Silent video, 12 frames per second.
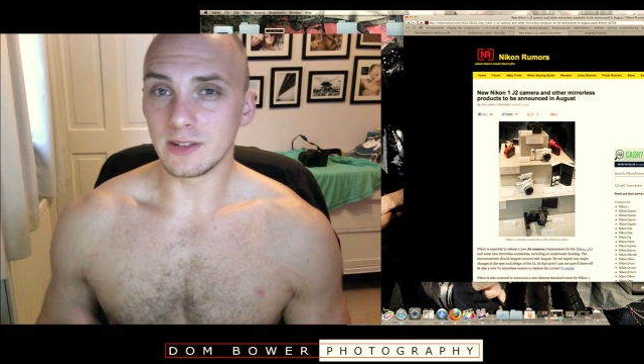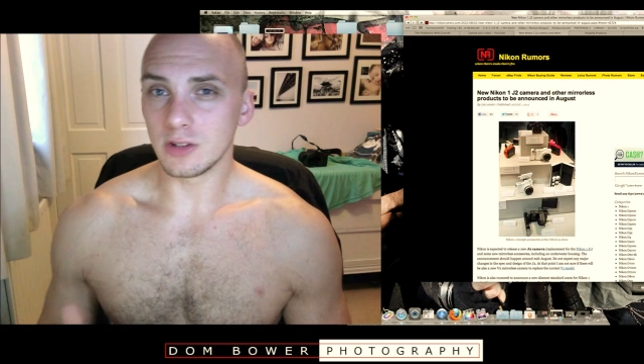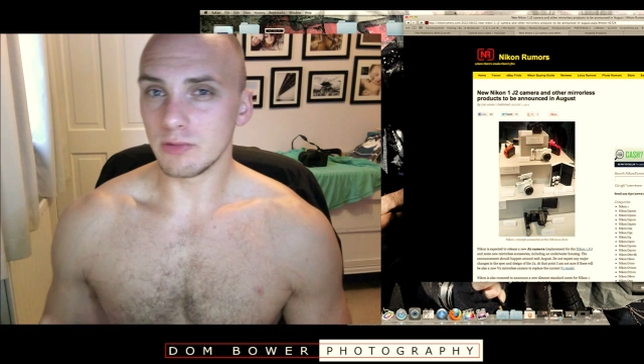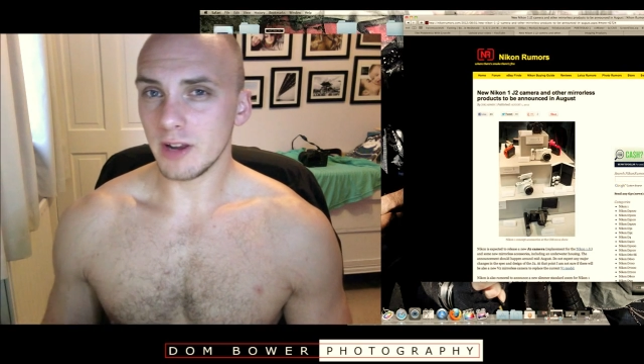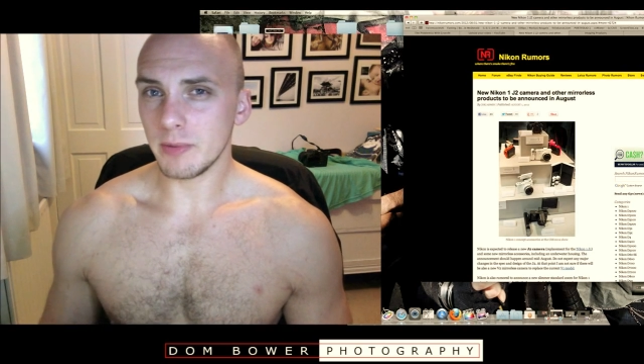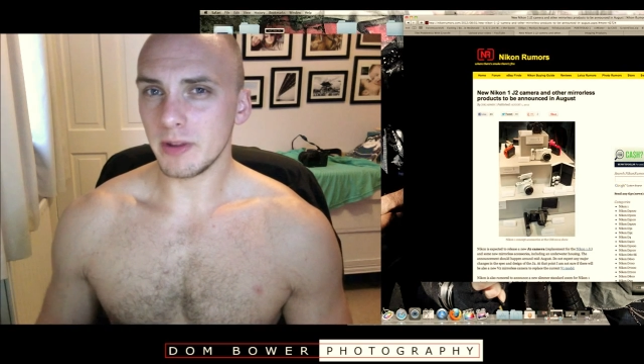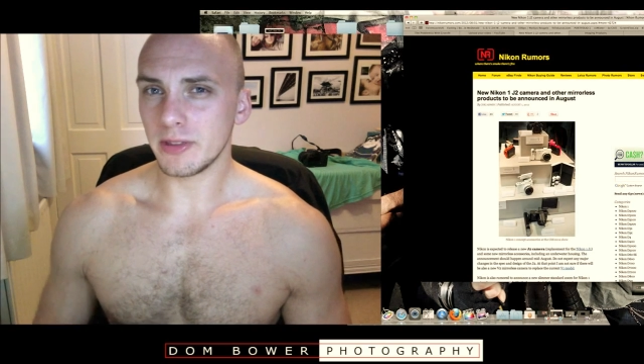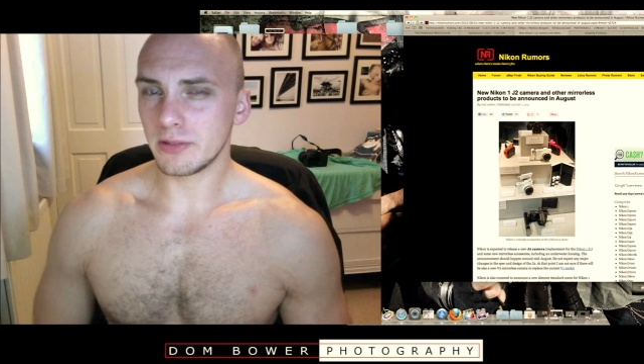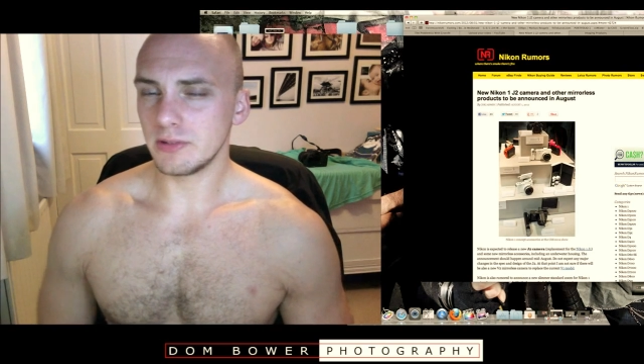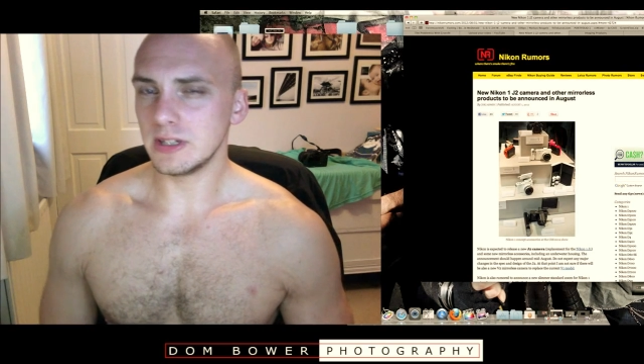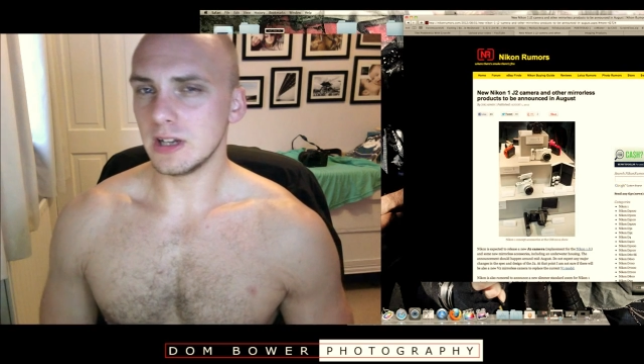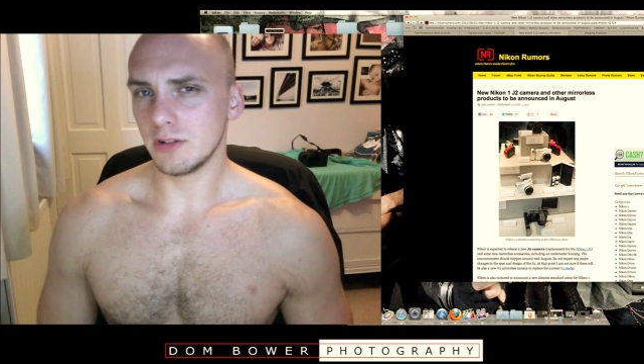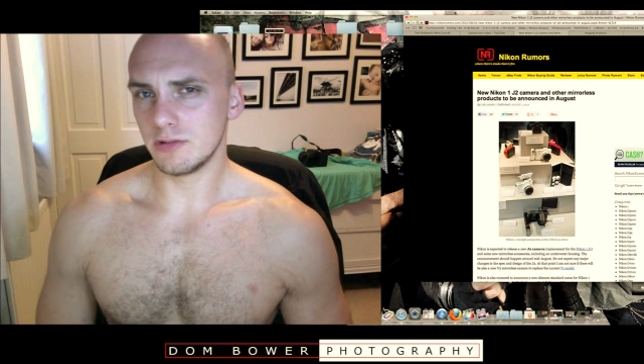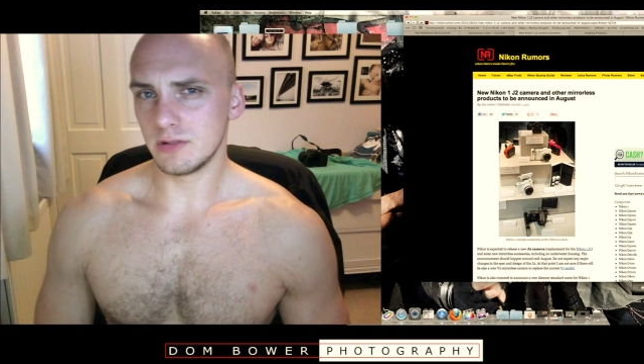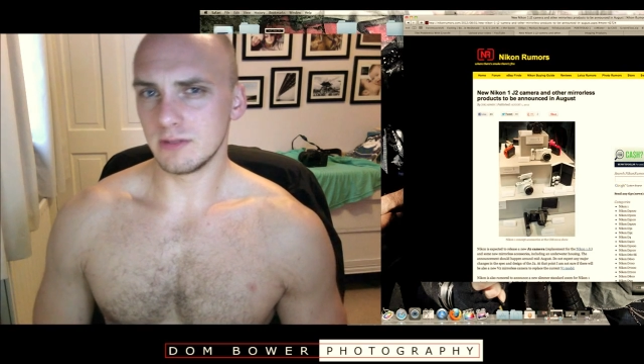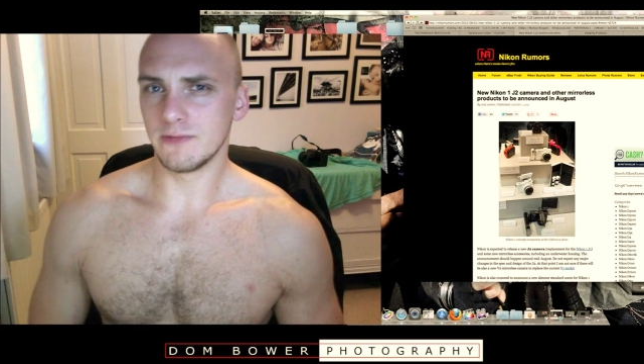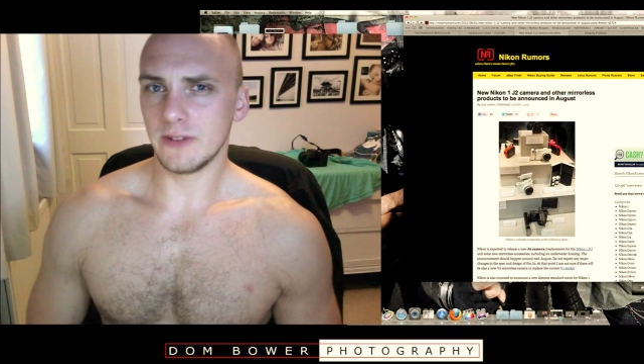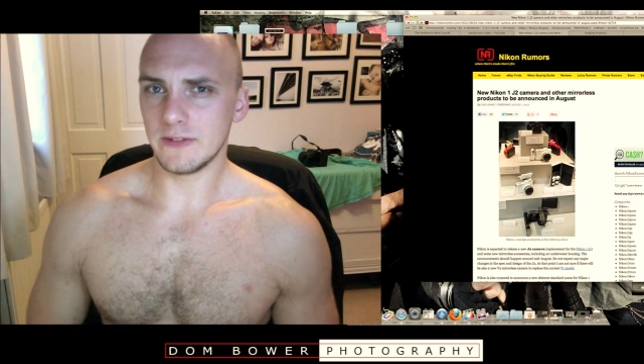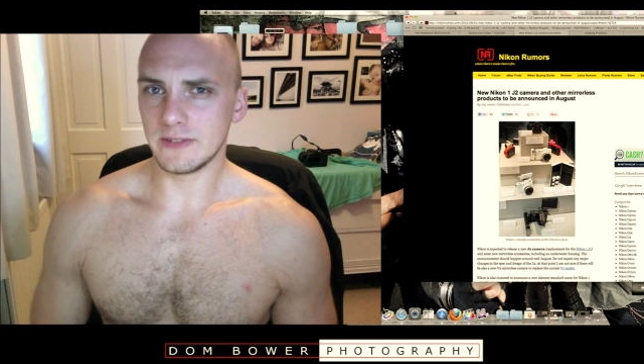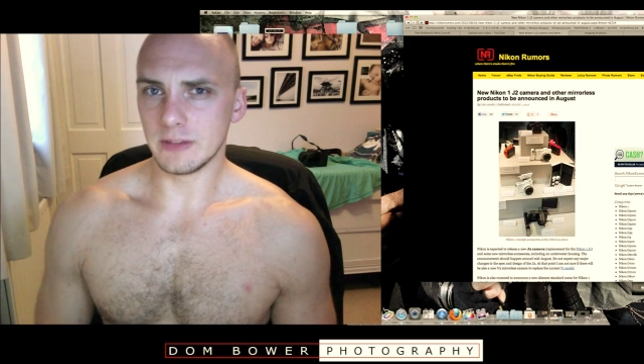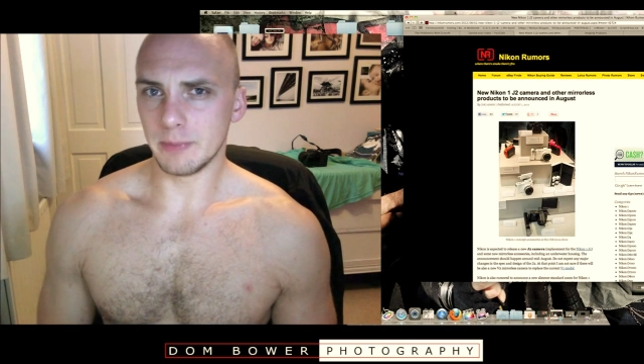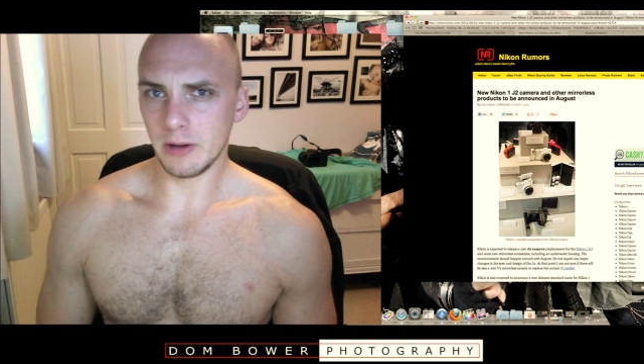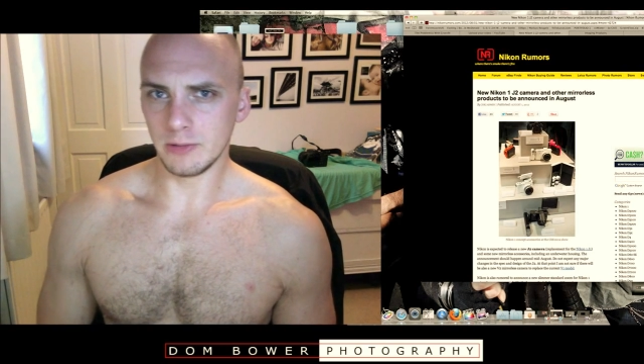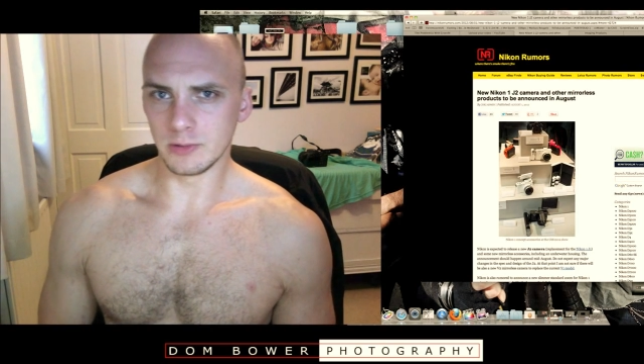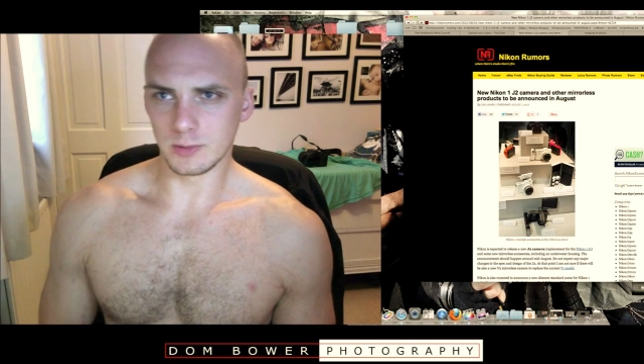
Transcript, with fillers: to around about three hundred and fifty pounds,